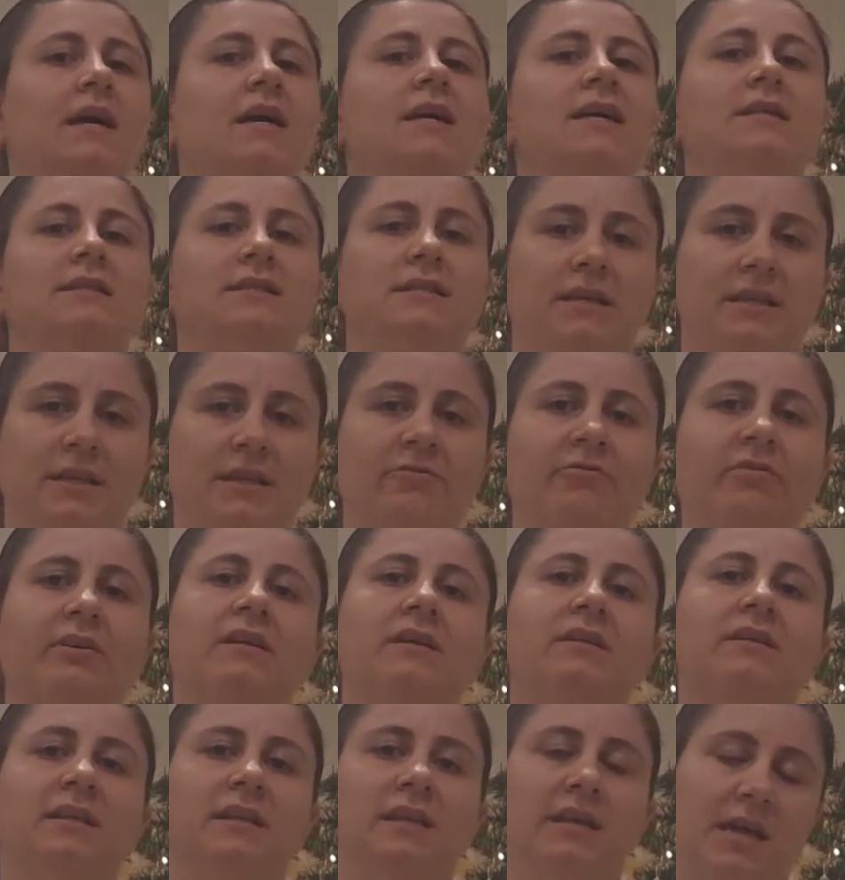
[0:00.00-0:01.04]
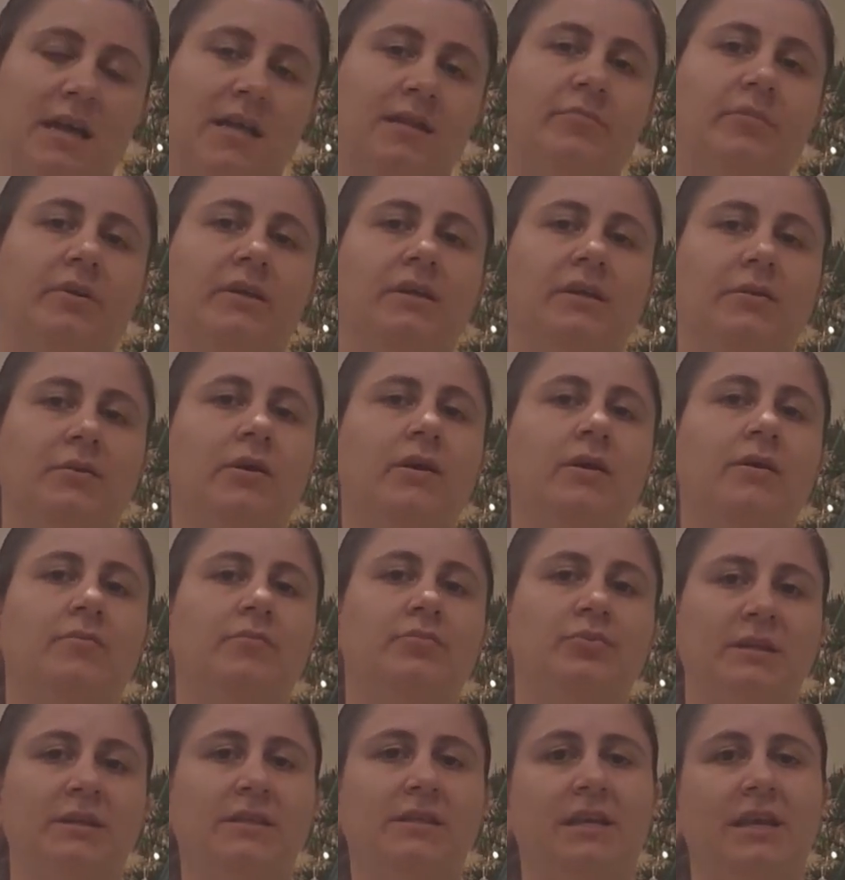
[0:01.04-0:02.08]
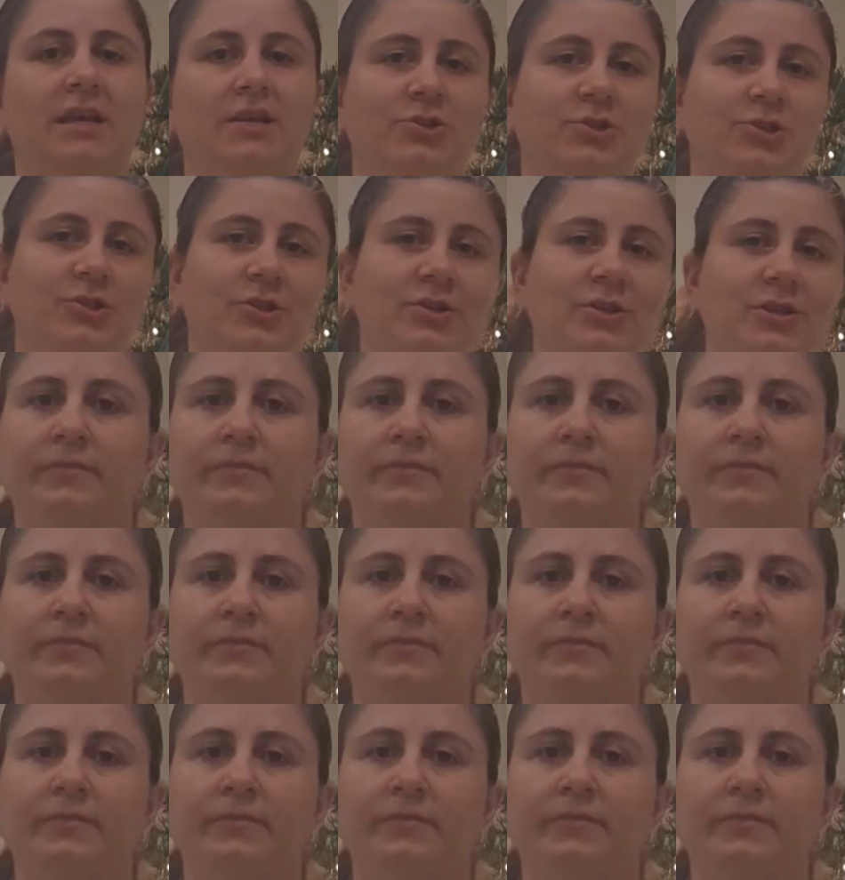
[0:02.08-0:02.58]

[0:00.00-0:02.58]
is significantly helping in predication.